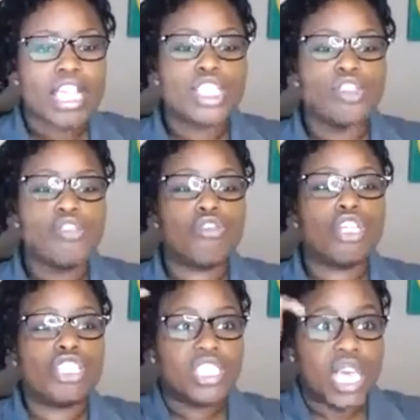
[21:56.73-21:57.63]
So you
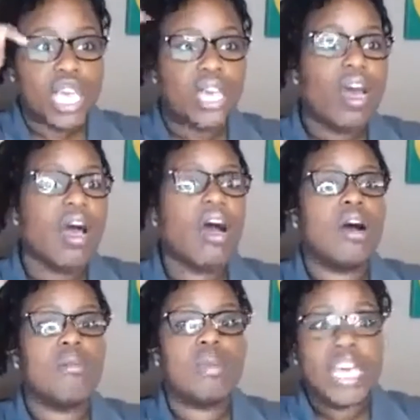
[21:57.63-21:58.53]
could say
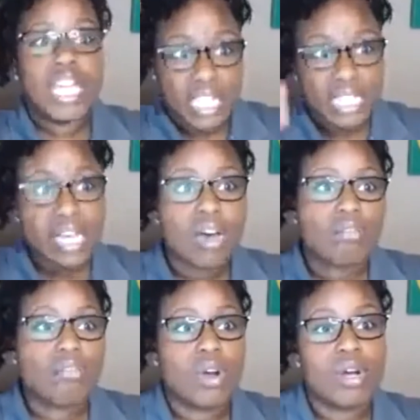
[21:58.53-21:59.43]
this
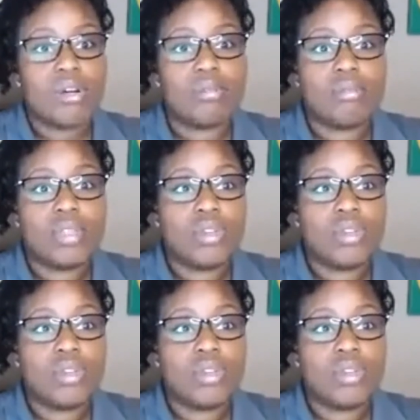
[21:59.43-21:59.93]
come from,